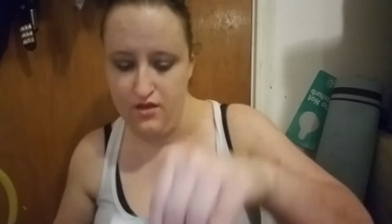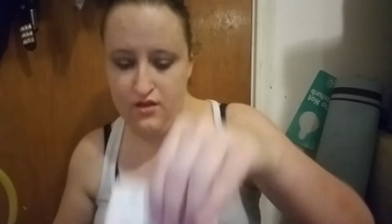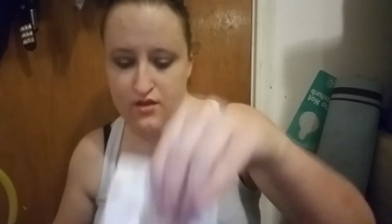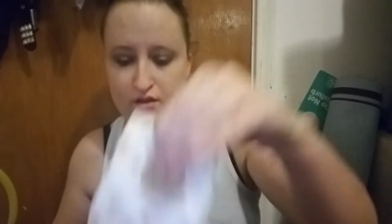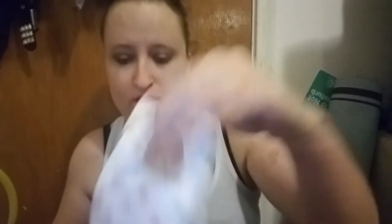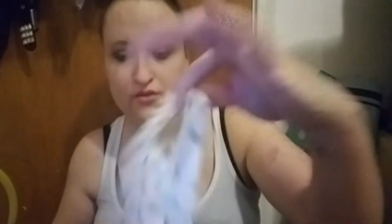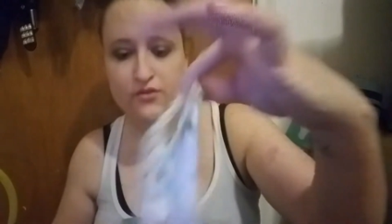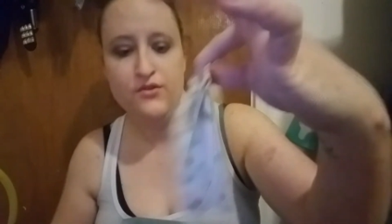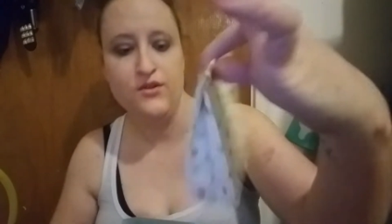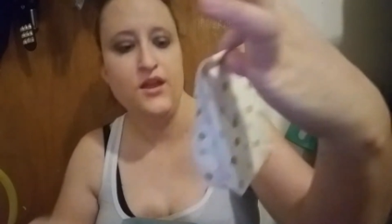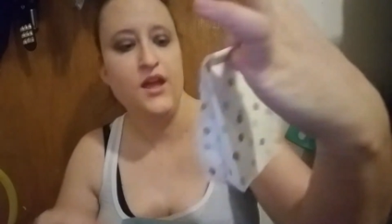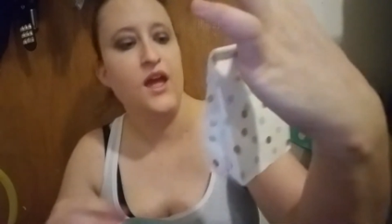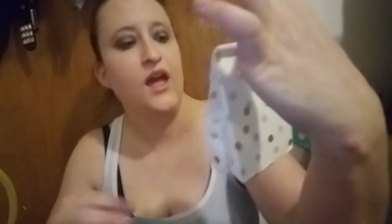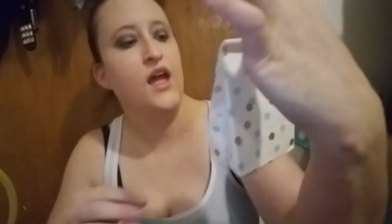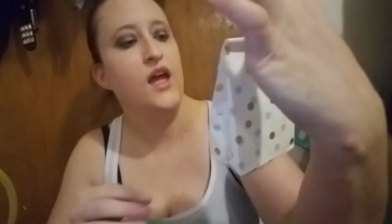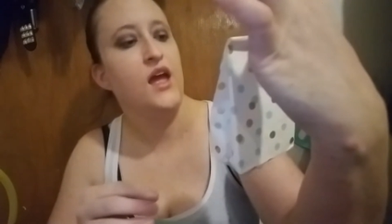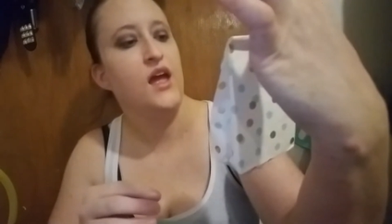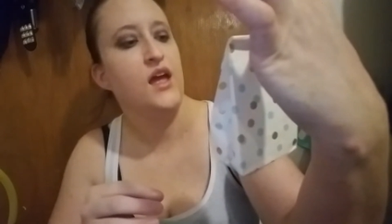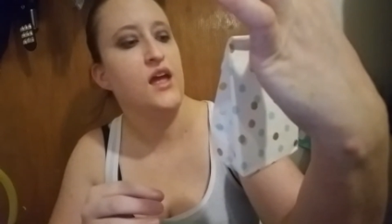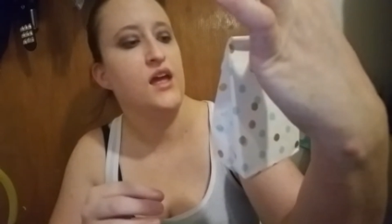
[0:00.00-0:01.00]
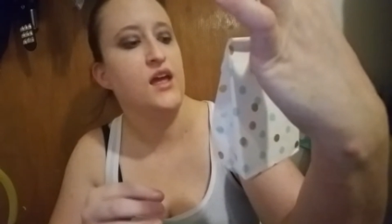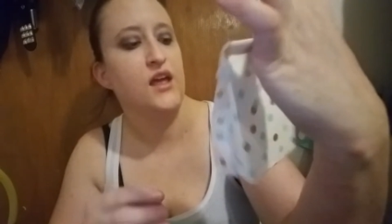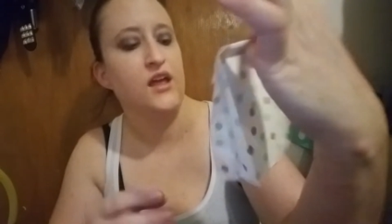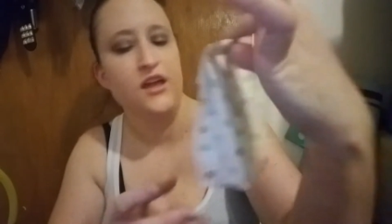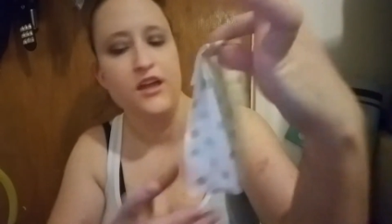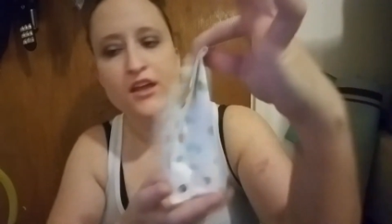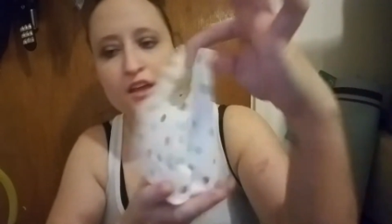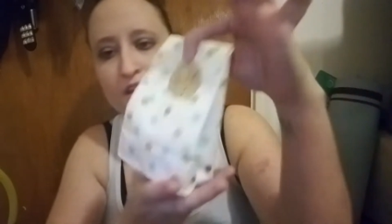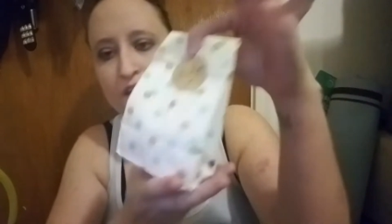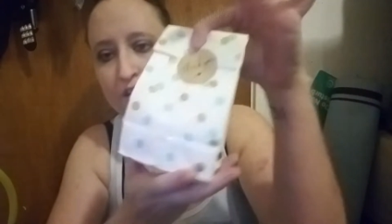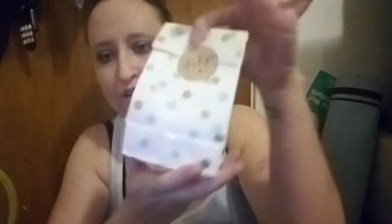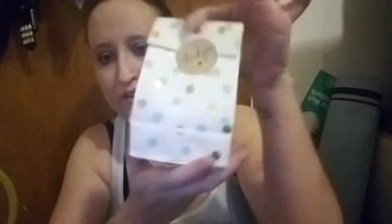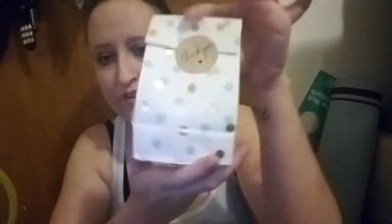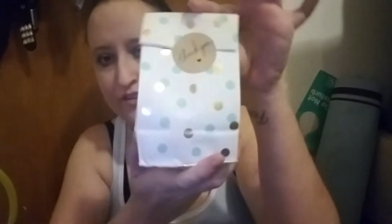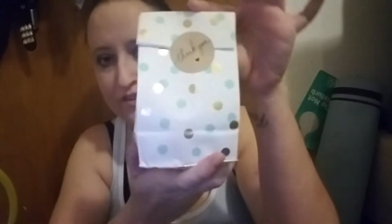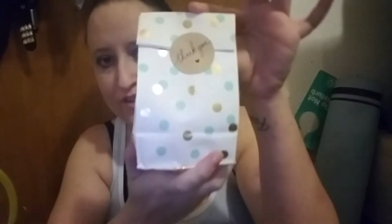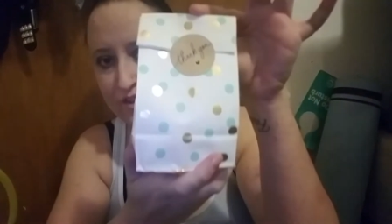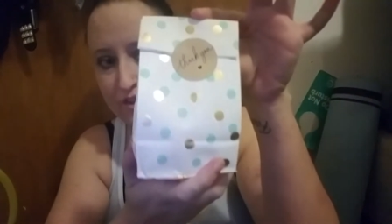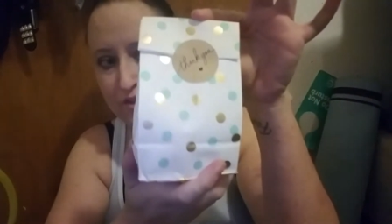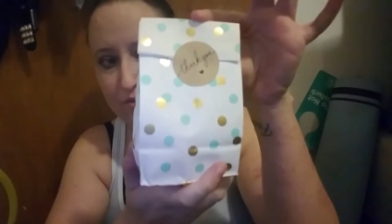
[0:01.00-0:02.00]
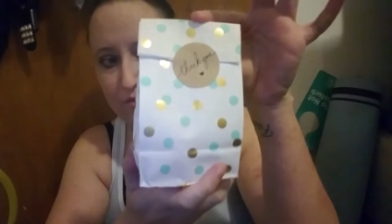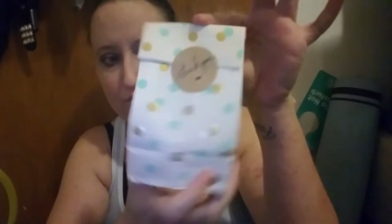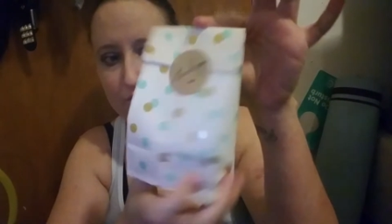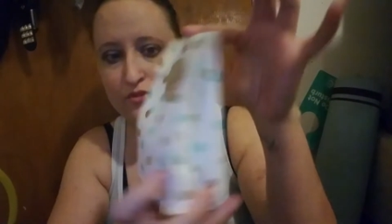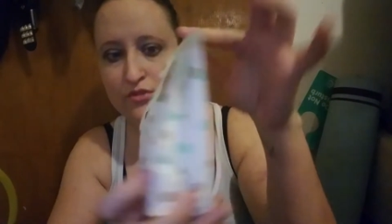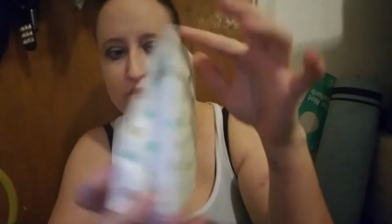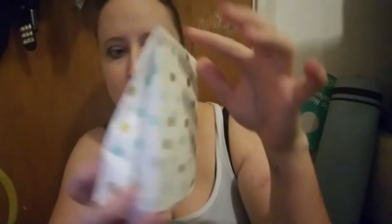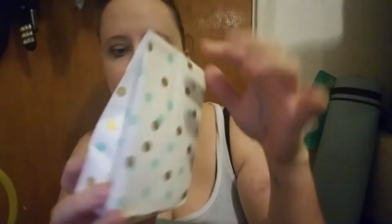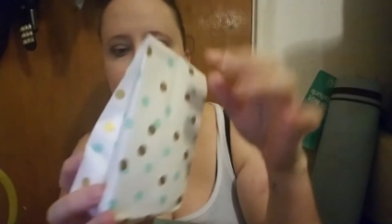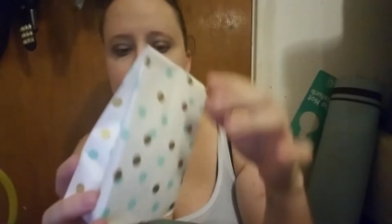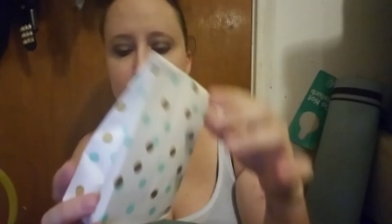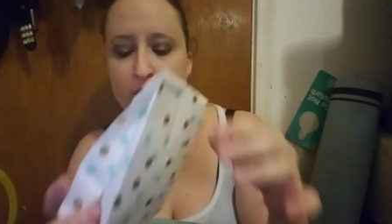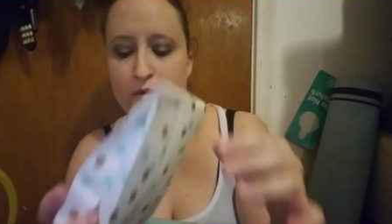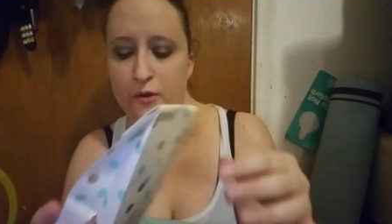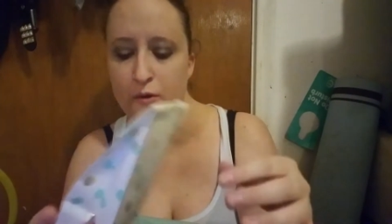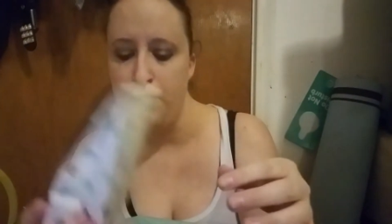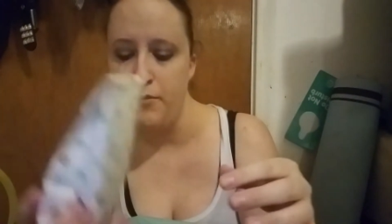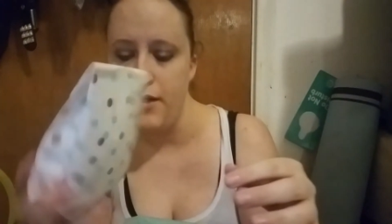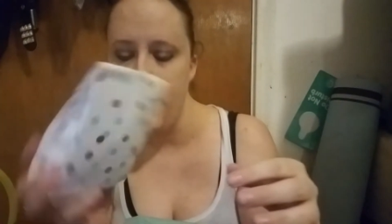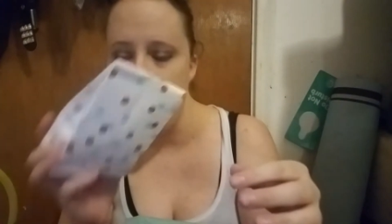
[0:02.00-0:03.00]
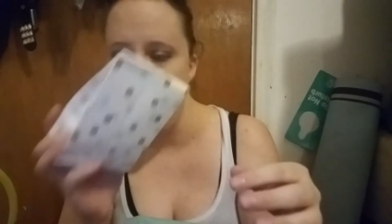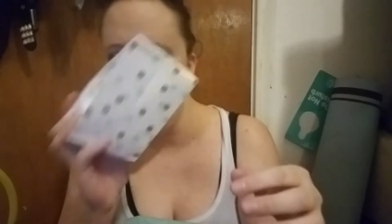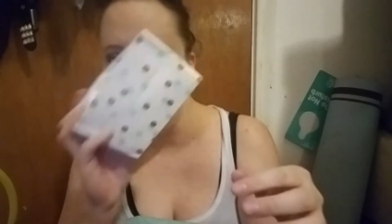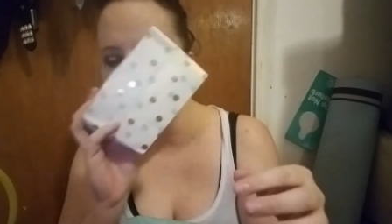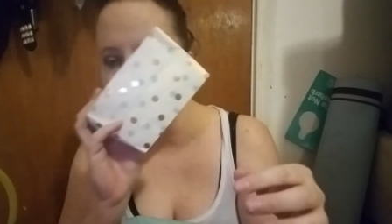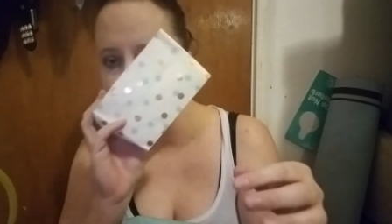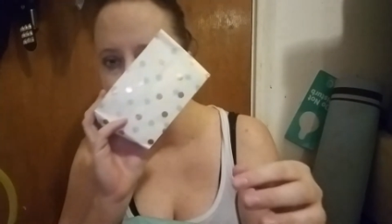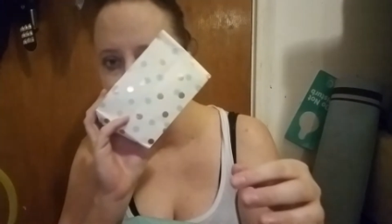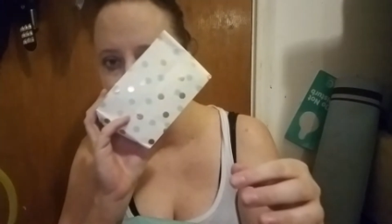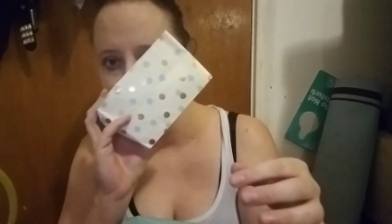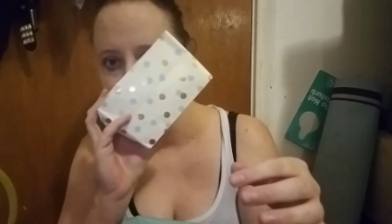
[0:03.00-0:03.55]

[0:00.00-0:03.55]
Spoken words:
Okay. It's a cute bag.